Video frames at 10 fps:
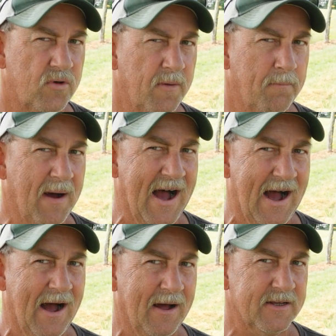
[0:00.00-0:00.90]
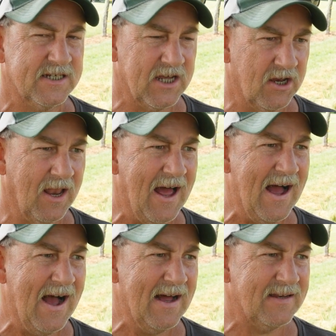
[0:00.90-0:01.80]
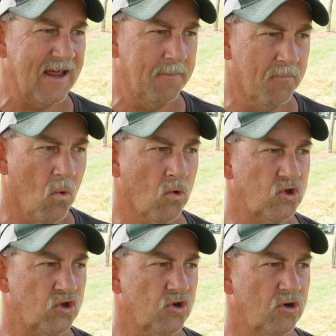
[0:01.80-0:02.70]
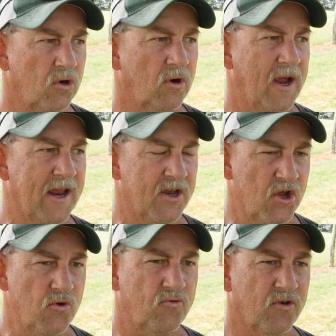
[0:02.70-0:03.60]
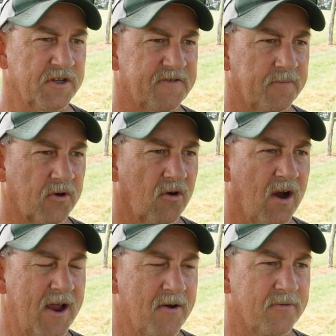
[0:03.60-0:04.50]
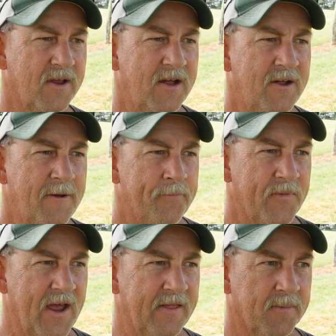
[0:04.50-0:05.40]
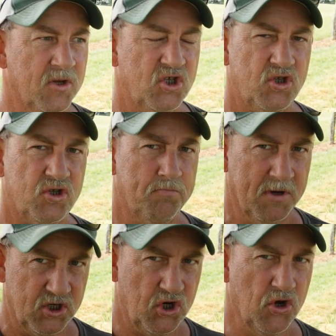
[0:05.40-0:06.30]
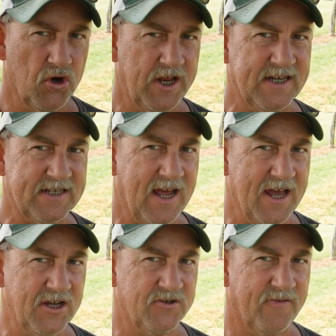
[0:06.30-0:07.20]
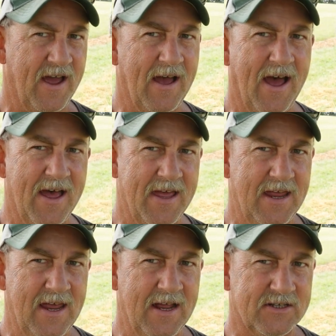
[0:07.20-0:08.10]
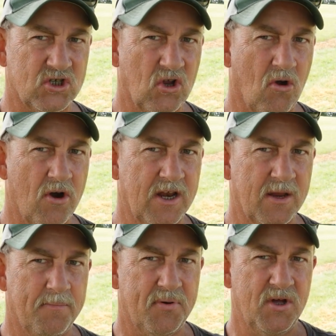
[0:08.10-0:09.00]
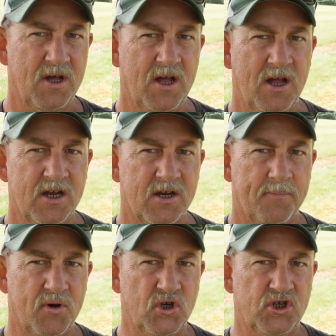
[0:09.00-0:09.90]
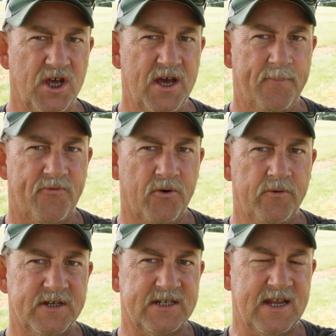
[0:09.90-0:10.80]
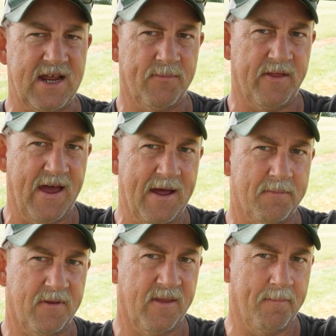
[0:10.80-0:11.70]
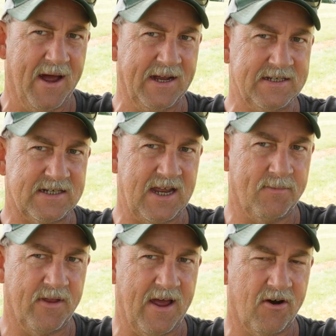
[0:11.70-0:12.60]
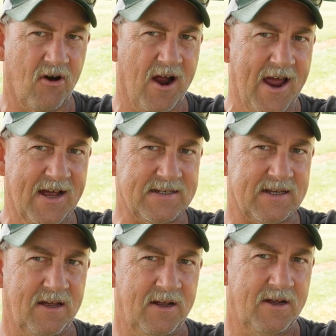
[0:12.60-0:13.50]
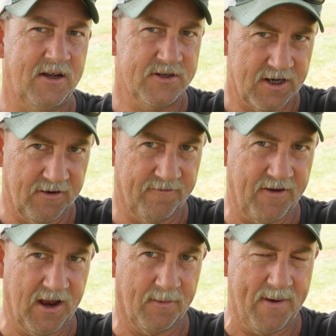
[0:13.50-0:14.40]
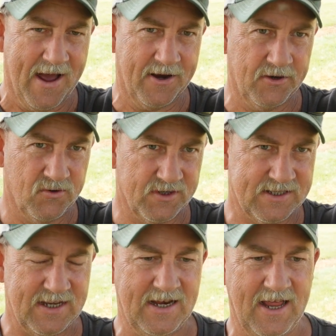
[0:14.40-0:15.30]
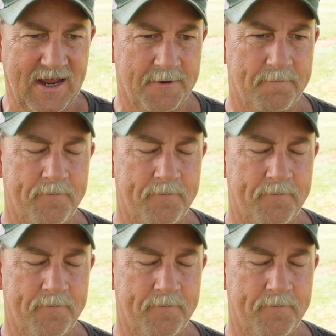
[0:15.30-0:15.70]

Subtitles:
by sunlight and moisture and nutrients from the ground and the maturity stage of that hay, it's starting to push up through the stem of that, the main stem of that grass, to develop out into a seed head.